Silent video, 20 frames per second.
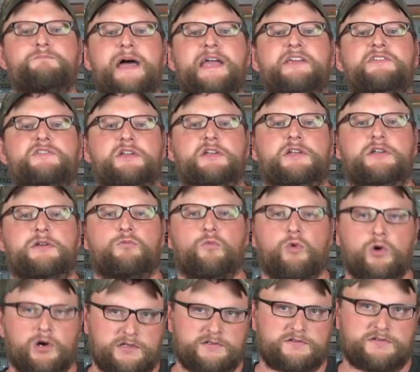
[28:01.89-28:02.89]
basic
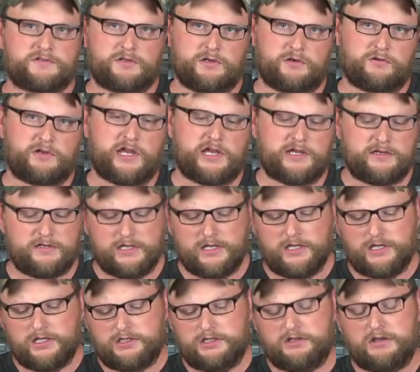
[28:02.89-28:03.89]
ones, okay?
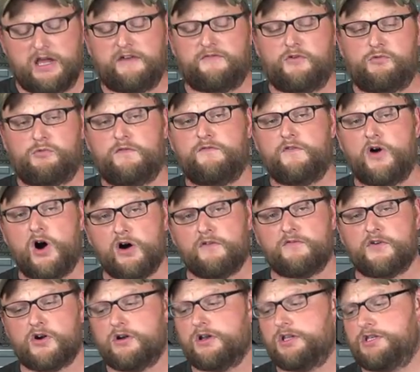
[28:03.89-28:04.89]
You have a
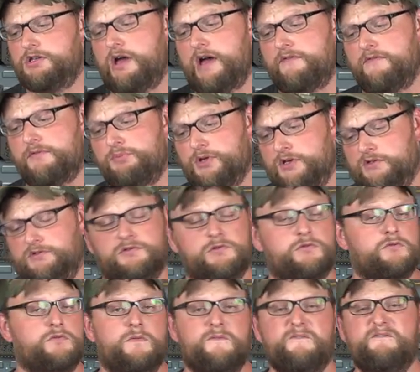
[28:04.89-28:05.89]
revolver and you have a
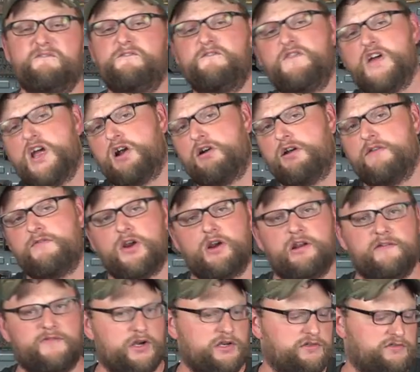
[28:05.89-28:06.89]
pistol. Very,
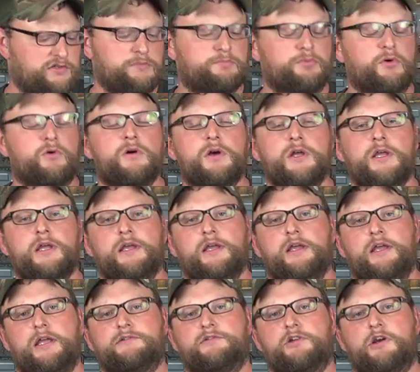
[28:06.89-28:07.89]
very, very simple.
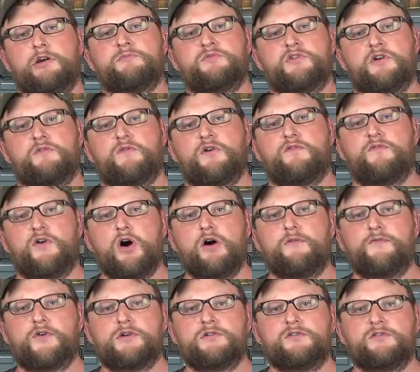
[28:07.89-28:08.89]
In terms of
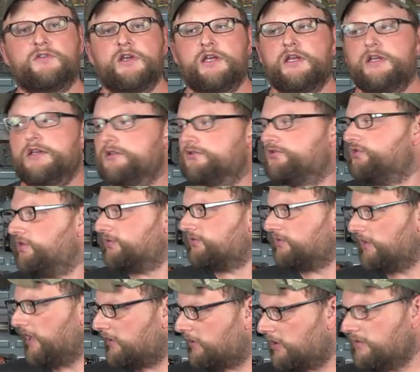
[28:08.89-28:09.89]
revolvers, just
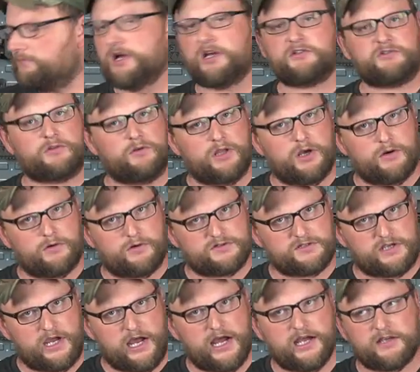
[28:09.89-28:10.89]
like our muzzle loaders,
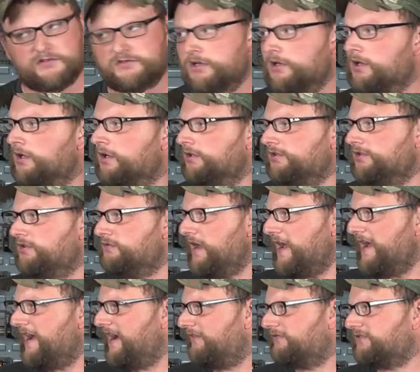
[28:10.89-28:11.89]
guys, you
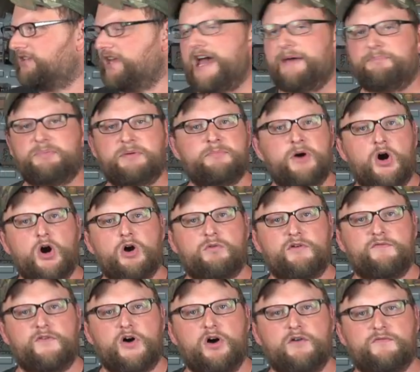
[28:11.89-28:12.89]
have cap and ball
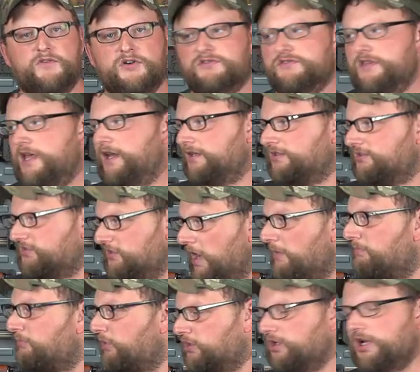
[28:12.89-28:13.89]
revolvers that
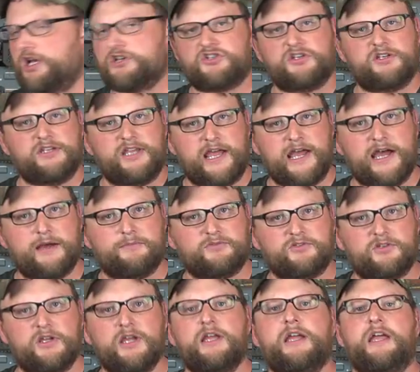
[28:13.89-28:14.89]
accept percussion
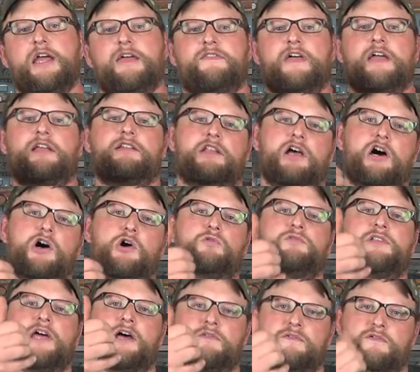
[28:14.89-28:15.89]
caps, and they
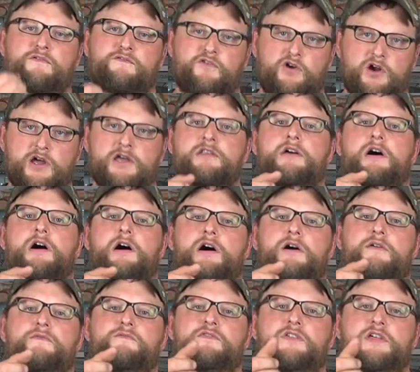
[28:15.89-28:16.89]
load down the front
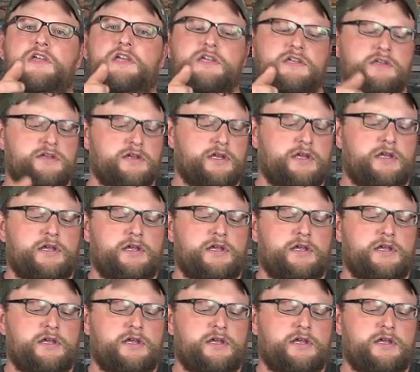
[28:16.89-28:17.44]
of the